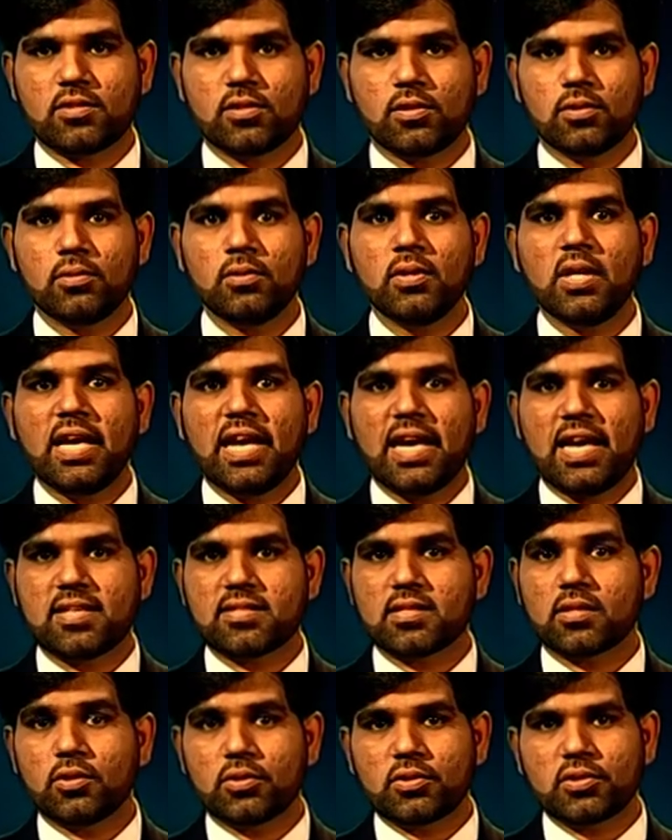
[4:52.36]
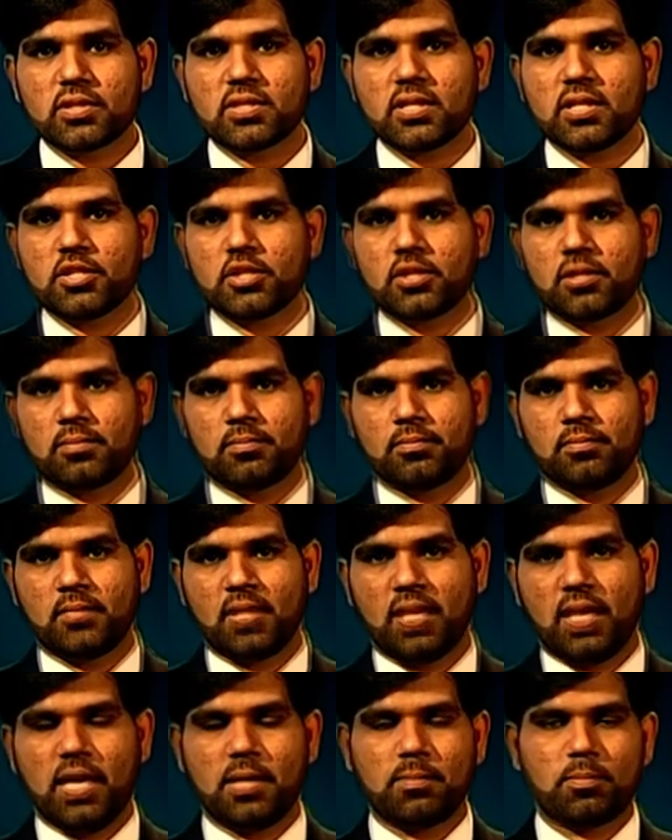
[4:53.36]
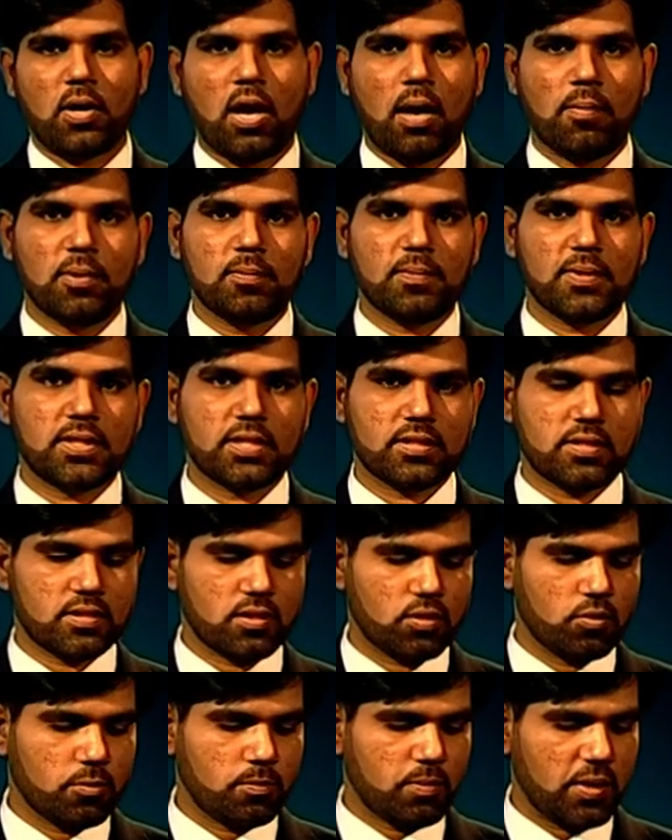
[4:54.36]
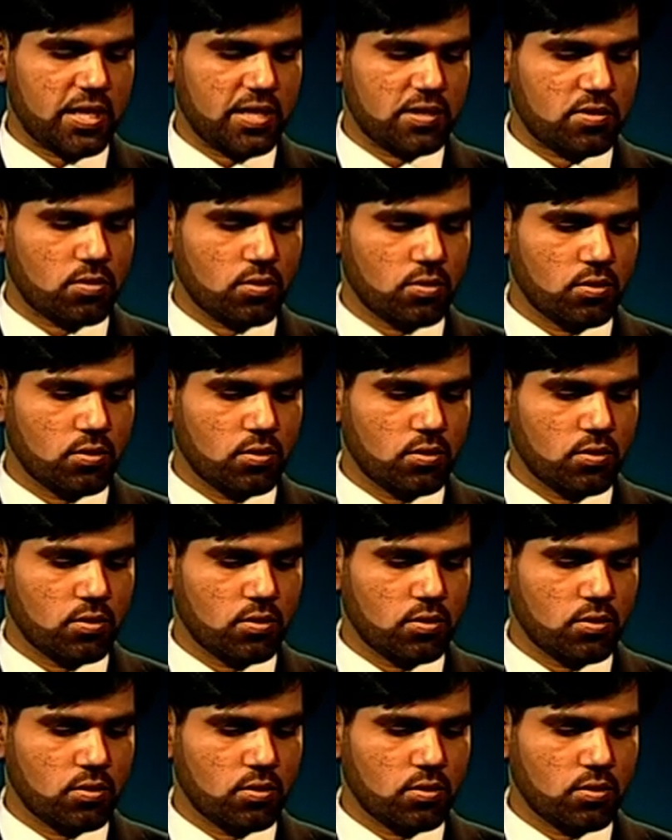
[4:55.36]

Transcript: you as a good researcher. And probably this is a good place to